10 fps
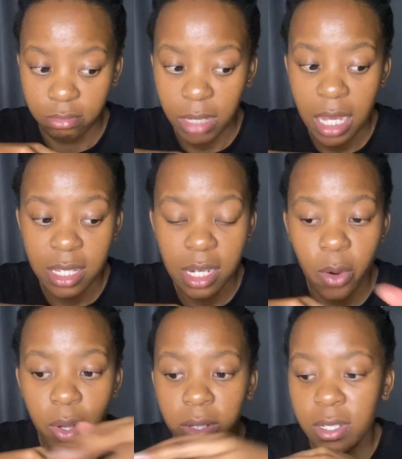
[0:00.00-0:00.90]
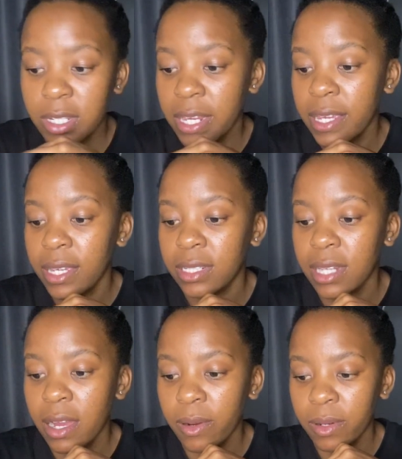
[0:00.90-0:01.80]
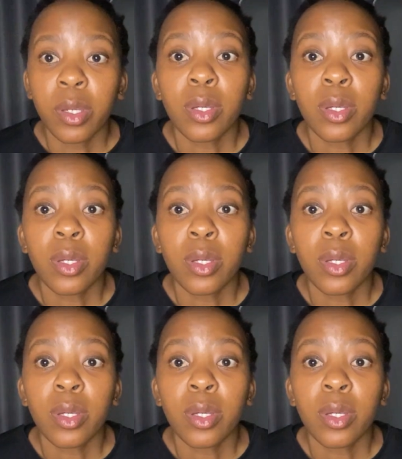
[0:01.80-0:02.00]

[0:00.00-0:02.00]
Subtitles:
castor oil to take it down.